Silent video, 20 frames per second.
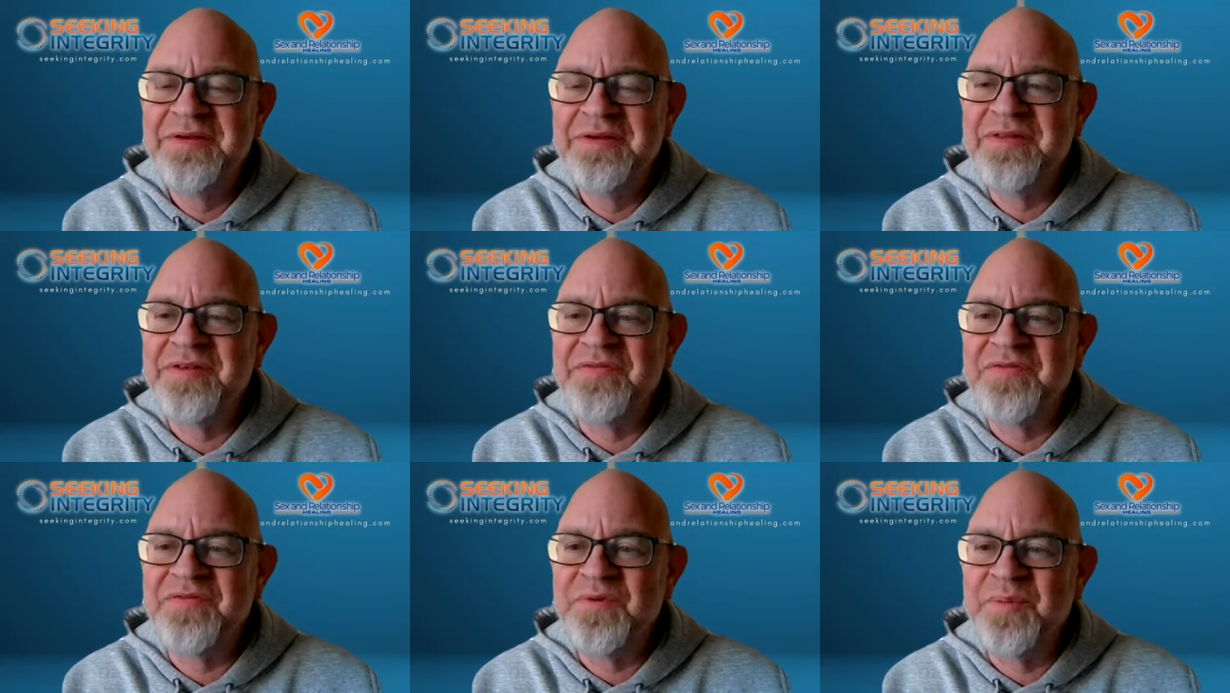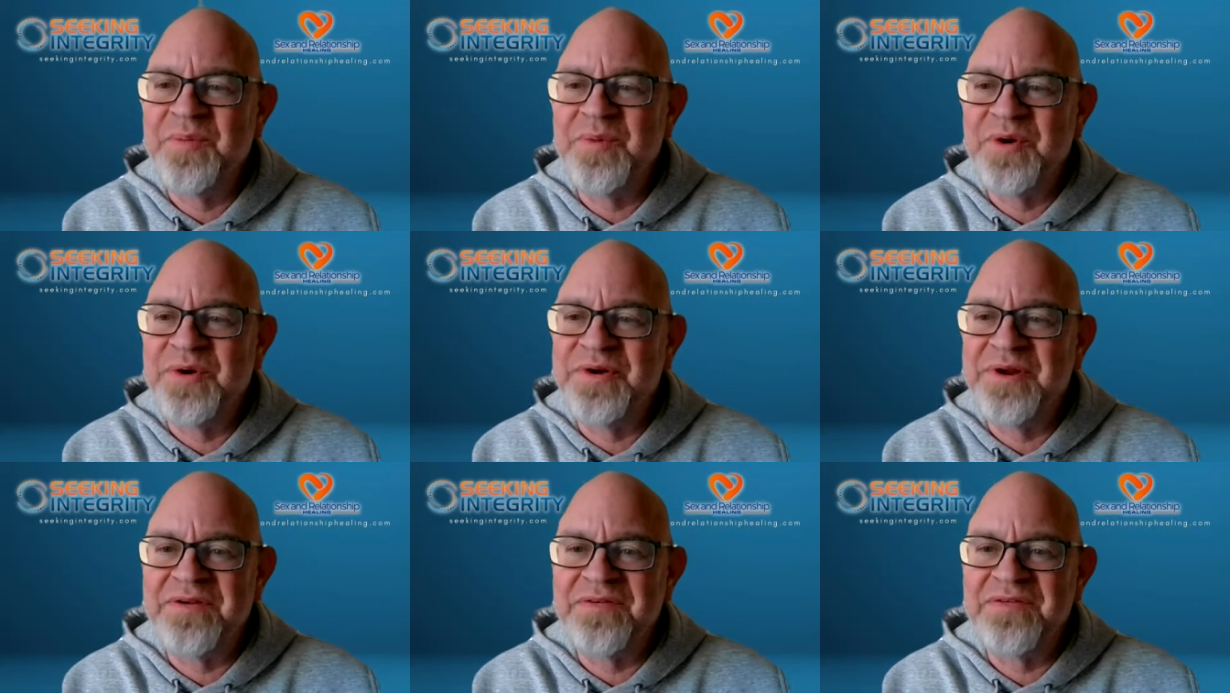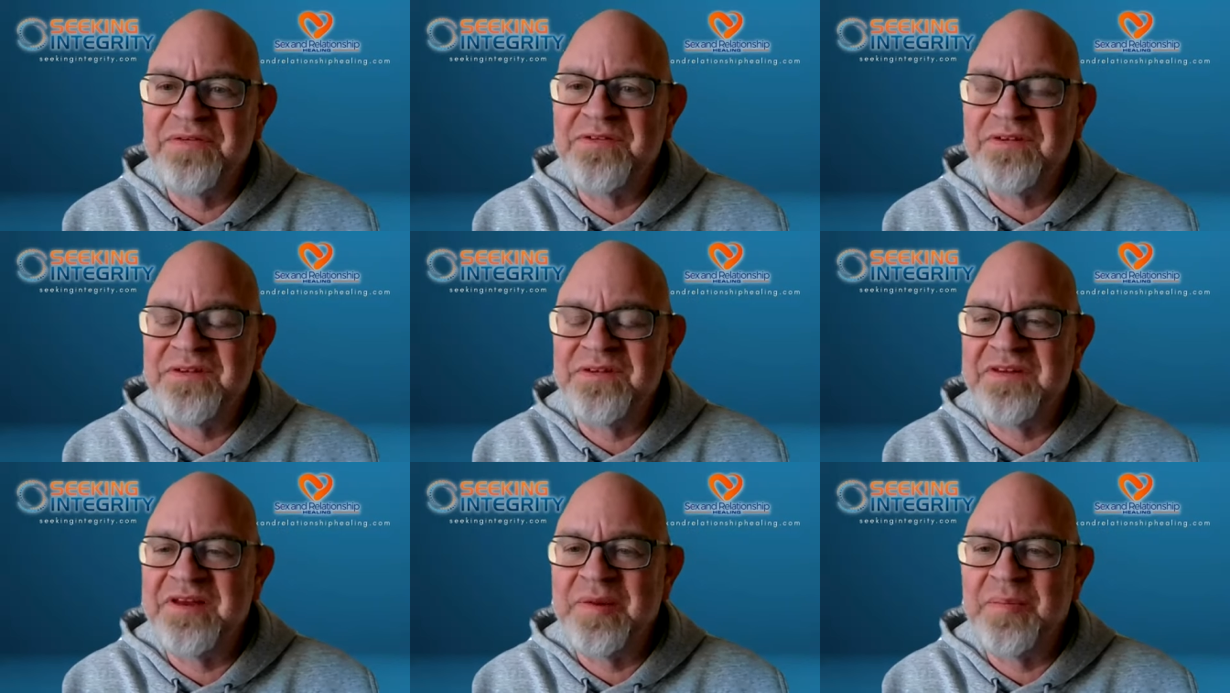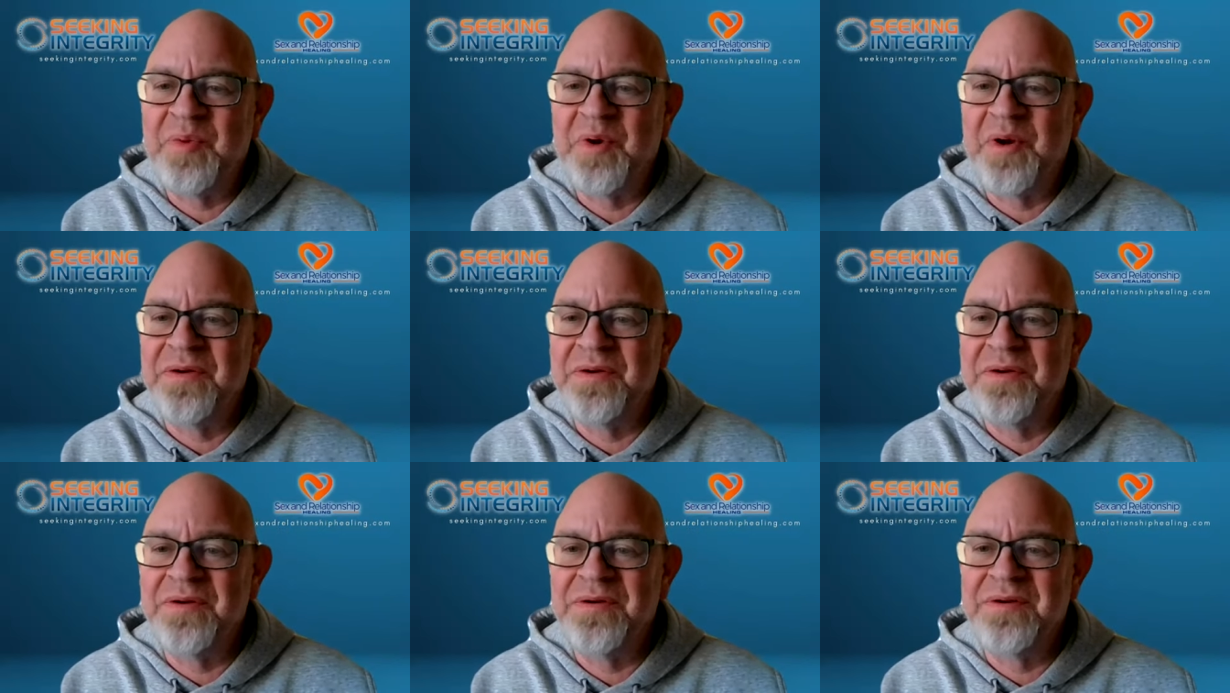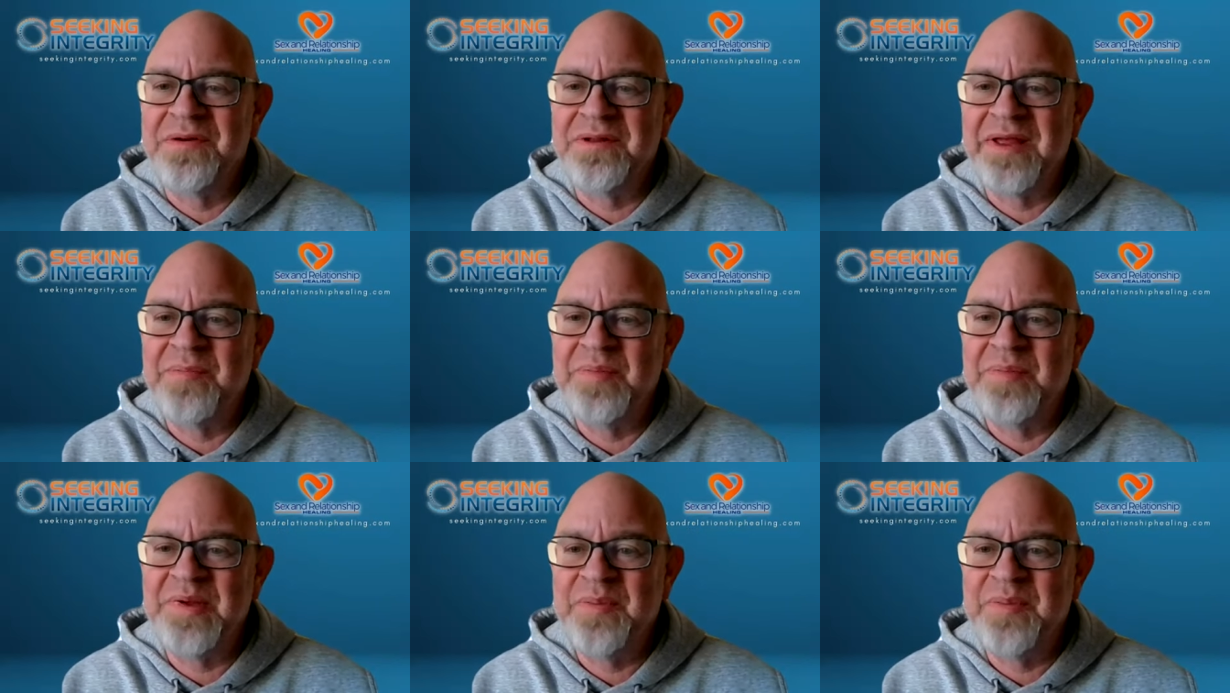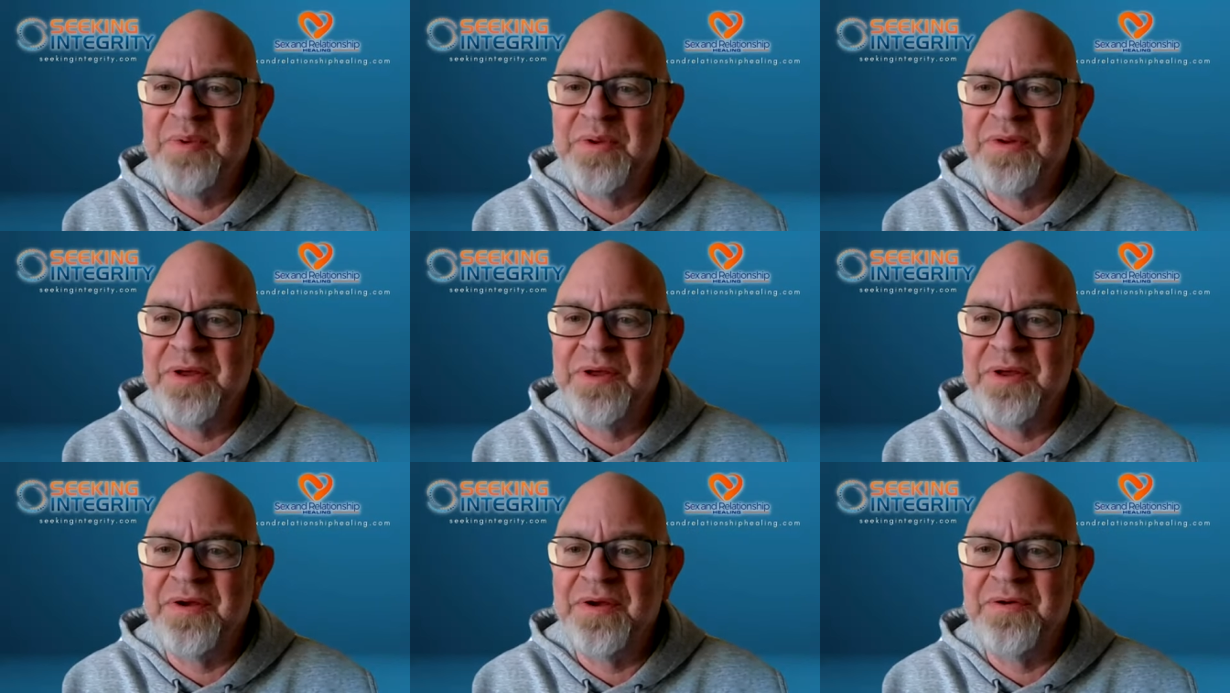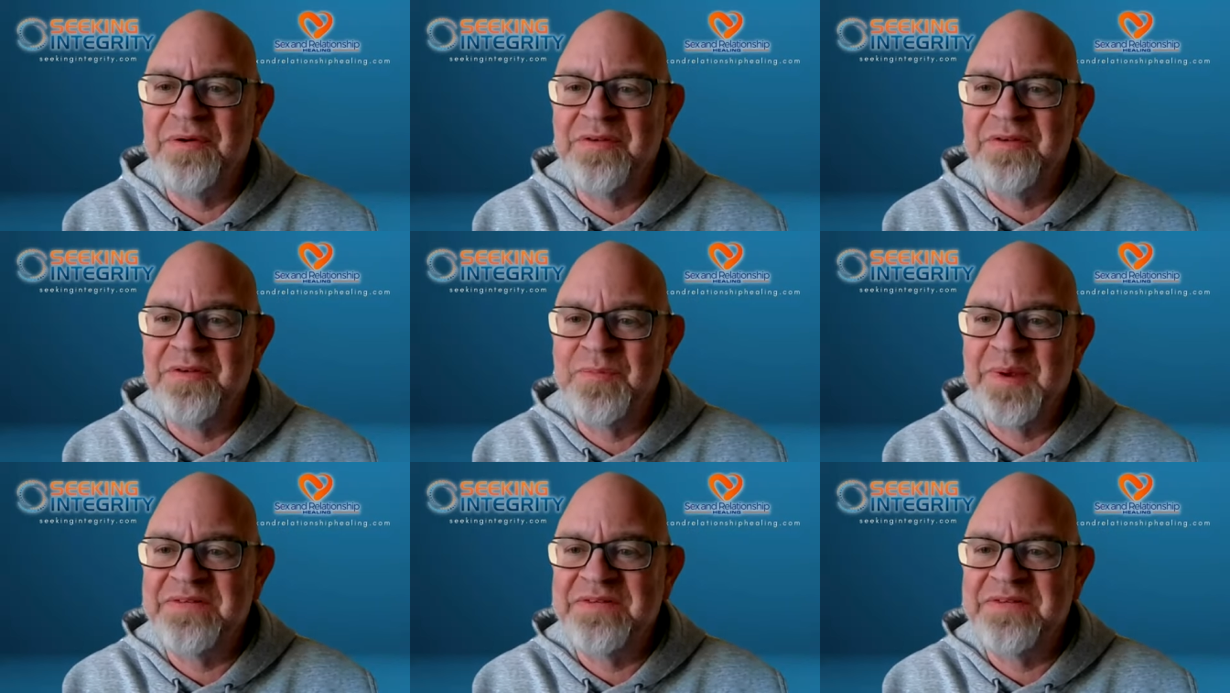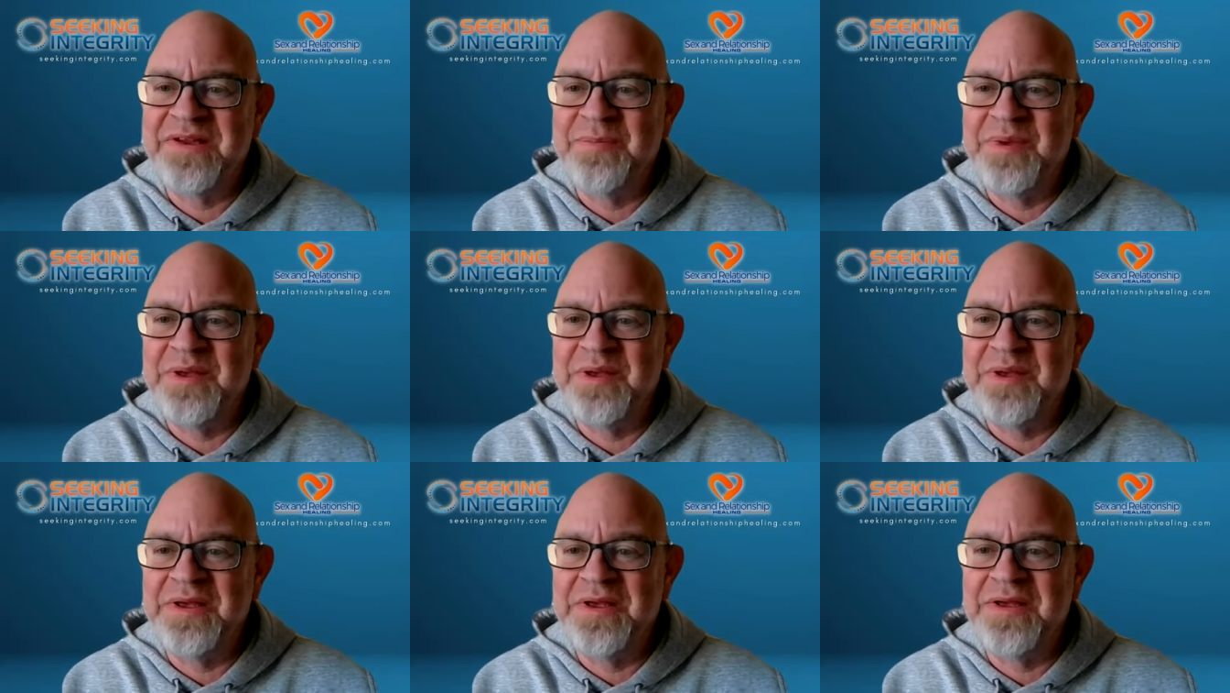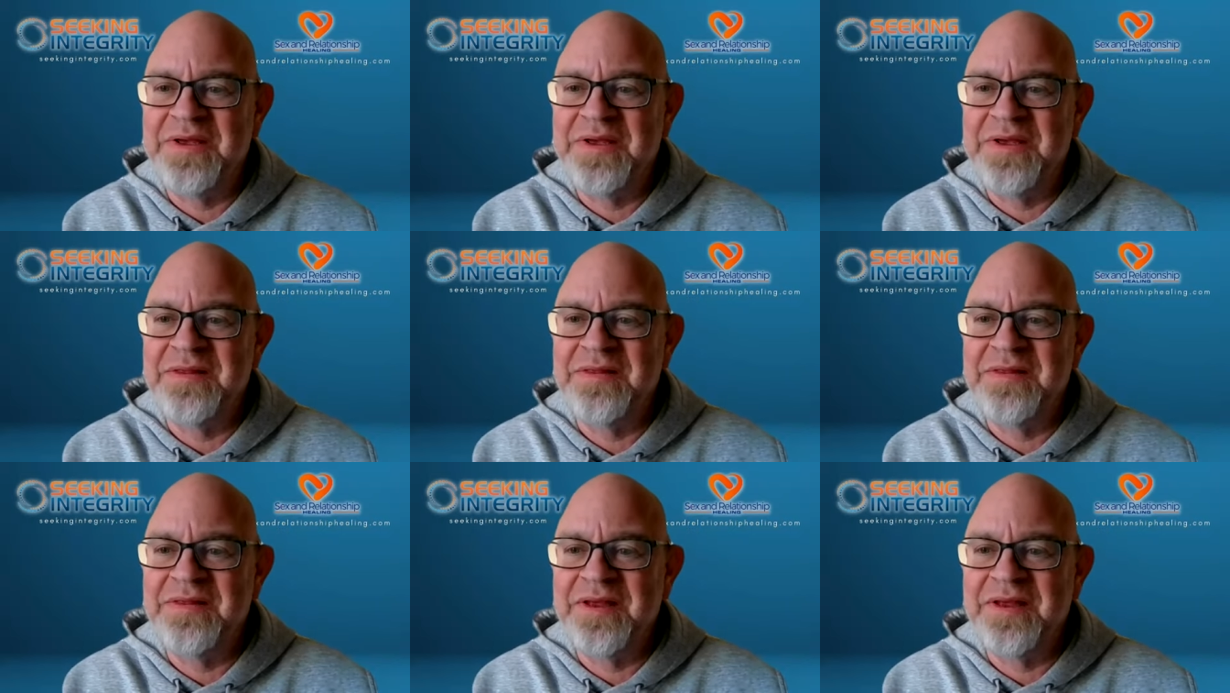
the former narcissistic partner let people know especially me